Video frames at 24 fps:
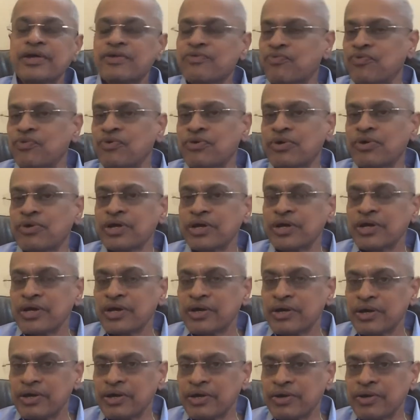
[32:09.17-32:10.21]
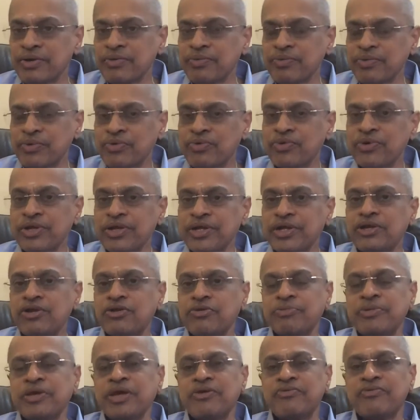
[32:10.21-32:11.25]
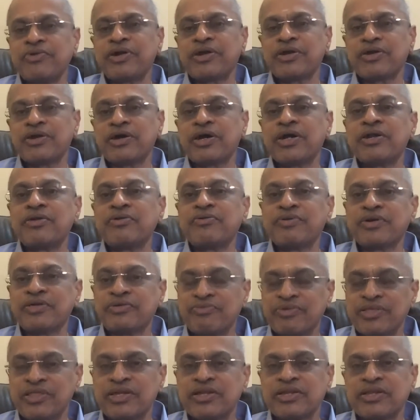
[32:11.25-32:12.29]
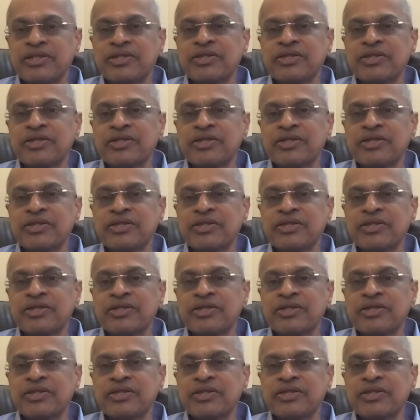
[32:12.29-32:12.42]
Therefore, you need to be aware and whether